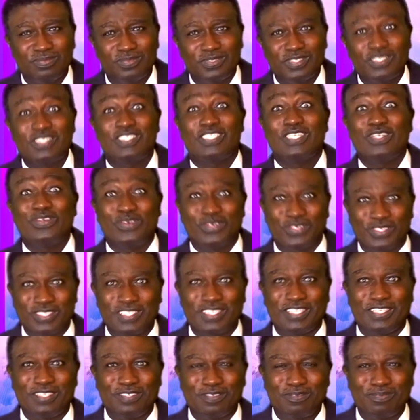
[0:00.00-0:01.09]

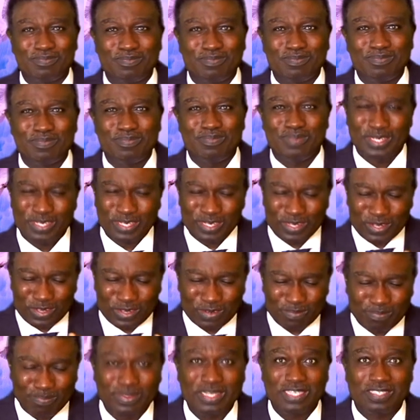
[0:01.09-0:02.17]
seriously. May the
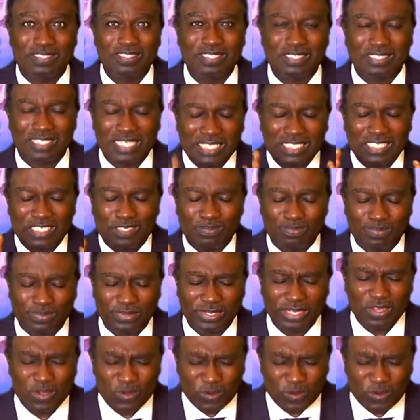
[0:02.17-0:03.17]
Lord bless us. Let us pray.